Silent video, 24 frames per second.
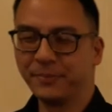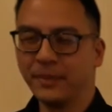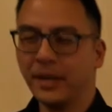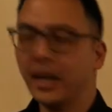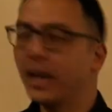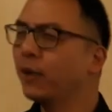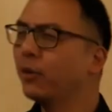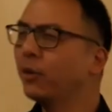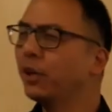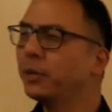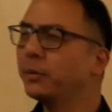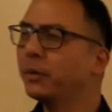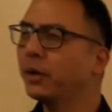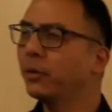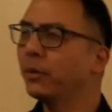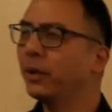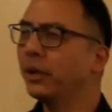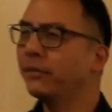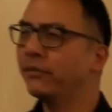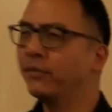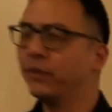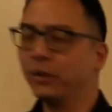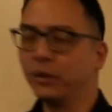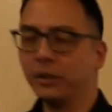Like, what about
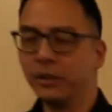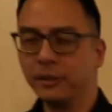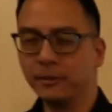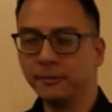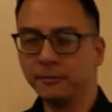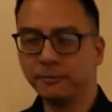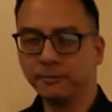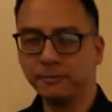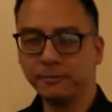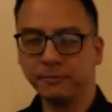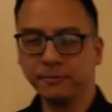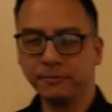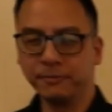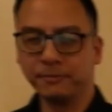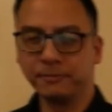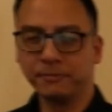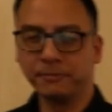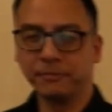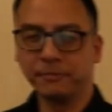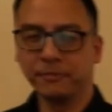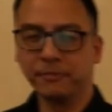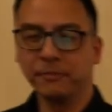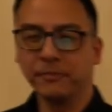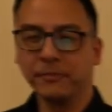wet food?
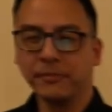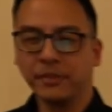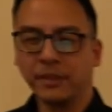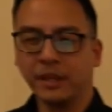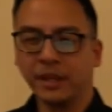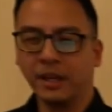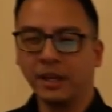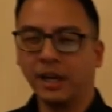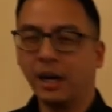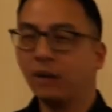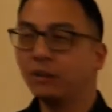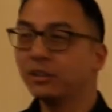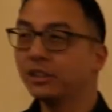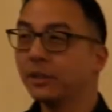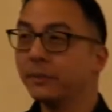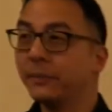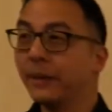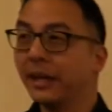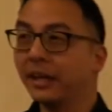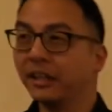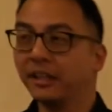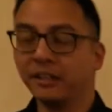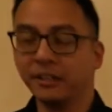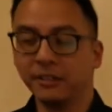How is it
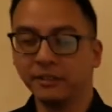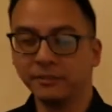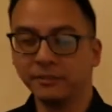made?